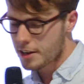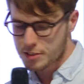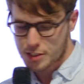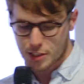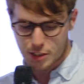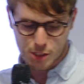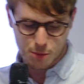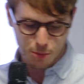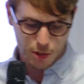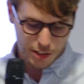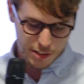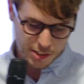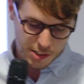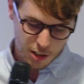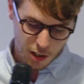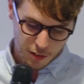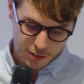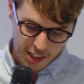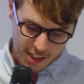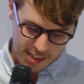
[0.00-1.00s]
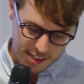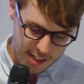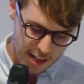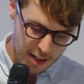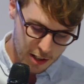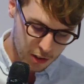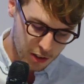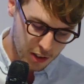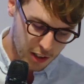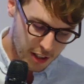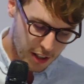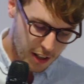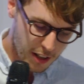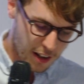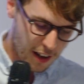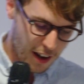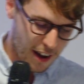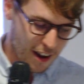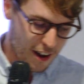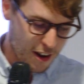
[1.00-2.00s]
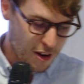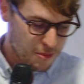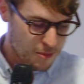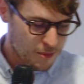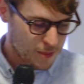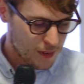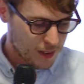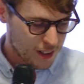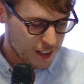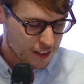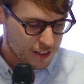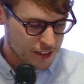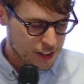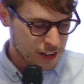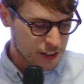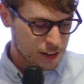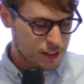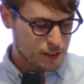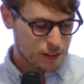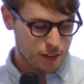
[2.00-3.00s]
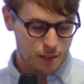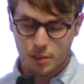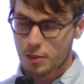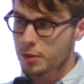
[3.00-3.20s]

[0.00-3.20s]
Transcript: how to use Microsoft Excel. I think